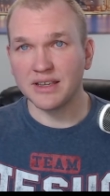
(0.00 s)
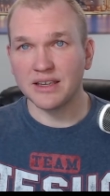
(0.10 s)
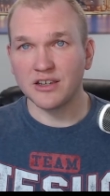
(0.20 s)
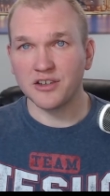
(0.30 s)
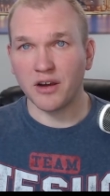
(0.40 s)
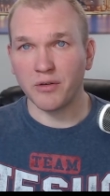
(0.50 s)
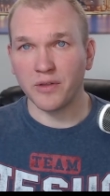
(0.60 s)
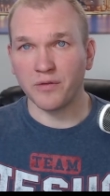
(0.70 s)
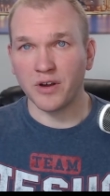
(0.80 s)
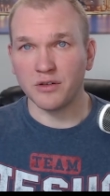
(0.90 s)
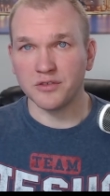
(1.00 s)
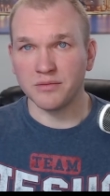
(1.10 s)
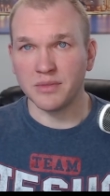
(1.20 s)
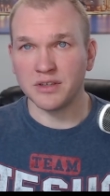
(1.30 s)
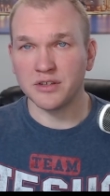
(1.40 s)
share it with a friend who's
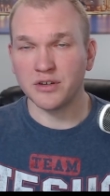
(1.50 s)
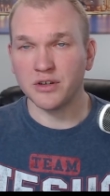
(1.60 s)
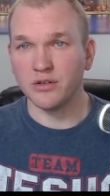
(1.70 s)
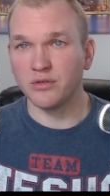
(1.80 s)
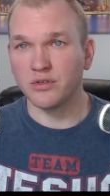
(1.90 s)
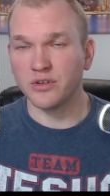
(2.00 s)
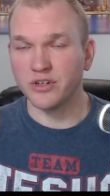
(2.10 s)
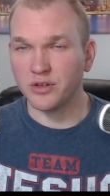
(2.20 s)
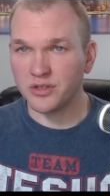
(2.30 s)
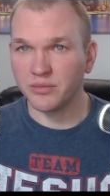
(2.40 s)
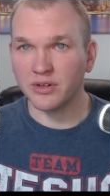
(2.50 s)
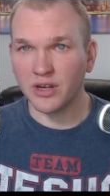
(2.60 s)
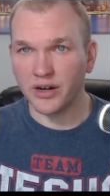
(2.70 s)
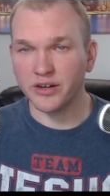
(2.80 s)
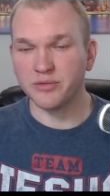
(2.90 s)
in ministry who could use some
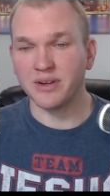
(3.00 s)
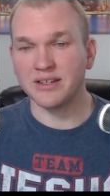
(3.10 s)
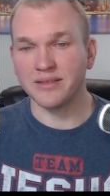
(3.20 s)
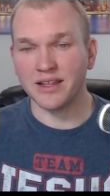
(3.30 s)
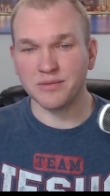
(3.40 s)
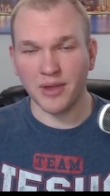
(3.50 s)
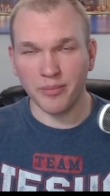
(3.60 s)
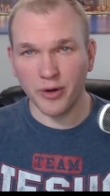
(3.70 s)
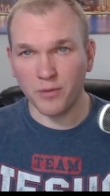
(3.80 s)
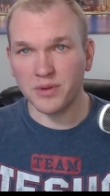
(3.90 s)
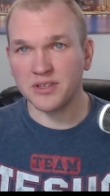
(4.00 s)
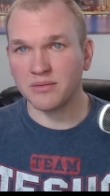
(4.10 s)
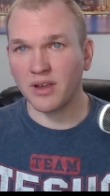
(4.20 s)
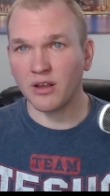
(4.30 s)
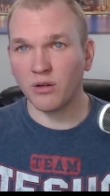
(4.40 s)
encouragement. That's my purpose and
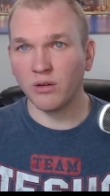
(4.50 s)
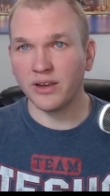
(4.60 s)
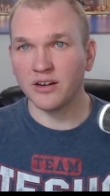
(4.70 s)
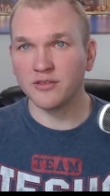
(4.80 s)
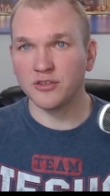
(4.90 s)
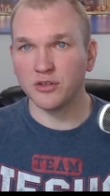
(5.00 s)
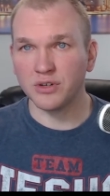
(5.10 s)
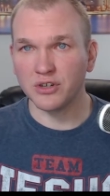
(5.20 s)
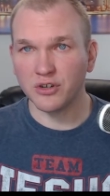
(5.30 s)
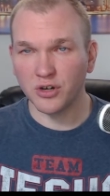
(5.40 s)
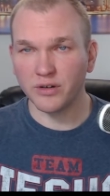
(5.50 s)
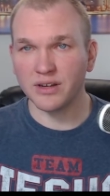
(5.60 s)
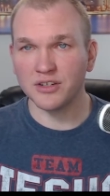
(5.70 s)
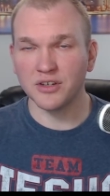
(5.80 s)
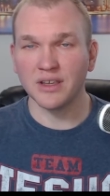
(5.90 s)
my goal here, to
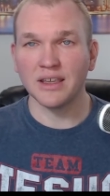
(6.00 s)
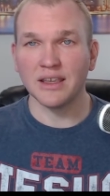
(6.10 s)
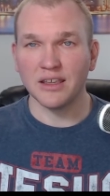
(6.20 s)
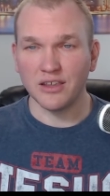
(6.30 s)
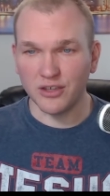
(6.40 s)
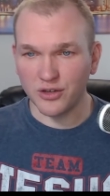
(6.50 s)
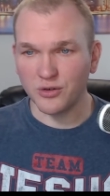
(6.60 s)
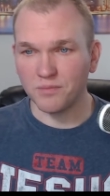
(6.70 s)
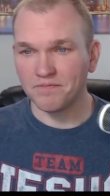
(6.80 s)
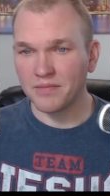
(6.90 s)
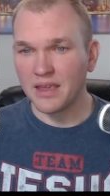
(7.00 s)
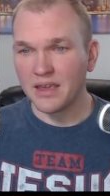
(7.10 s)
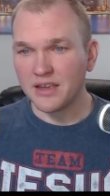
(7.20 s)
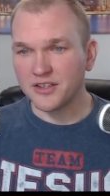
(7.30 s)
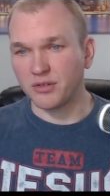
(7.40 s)
encourage you.
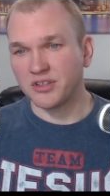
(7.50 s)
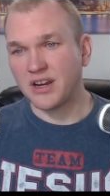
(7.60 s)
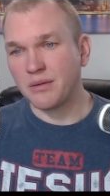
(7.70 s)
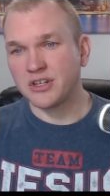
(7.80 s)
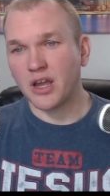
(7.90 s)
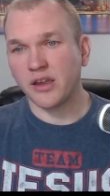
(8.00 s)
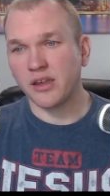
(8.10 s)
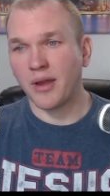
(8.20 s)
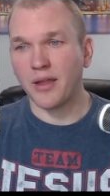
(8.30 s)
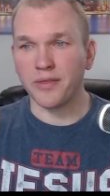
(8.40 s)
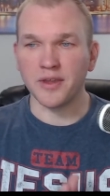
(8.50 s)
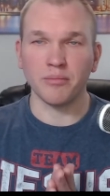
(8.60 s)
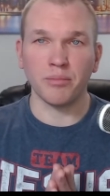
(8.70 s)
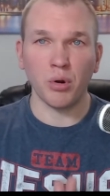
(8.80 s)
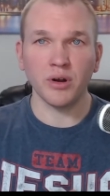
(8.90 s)
So today we're talking about the
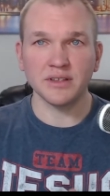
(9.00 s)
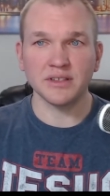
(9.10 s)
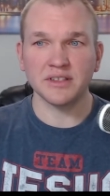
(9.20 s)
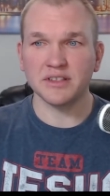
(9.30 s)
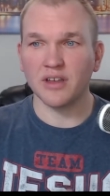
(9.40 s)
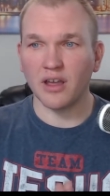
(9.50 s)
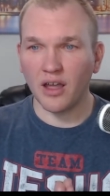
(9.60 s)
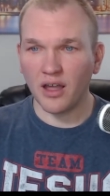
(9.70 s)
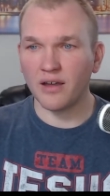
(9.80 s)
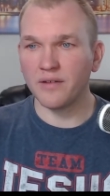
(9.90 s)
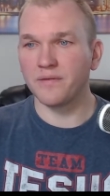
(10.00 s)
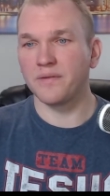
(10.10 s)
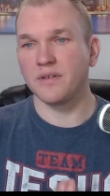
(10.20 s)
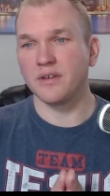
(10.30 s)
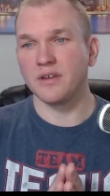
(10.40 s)
importance
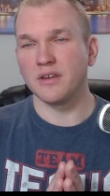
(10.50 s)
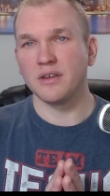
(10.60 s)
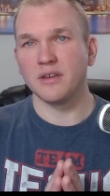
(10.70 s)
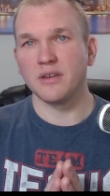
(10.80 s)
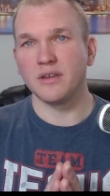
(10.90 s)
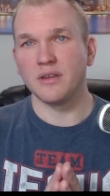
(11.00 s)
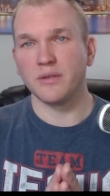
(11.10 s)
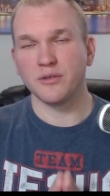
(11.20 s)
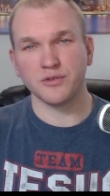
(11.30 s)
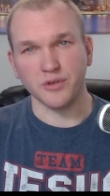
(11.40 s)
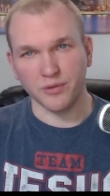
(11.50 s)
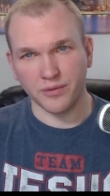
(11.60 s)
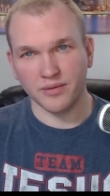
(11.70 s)
of the truth,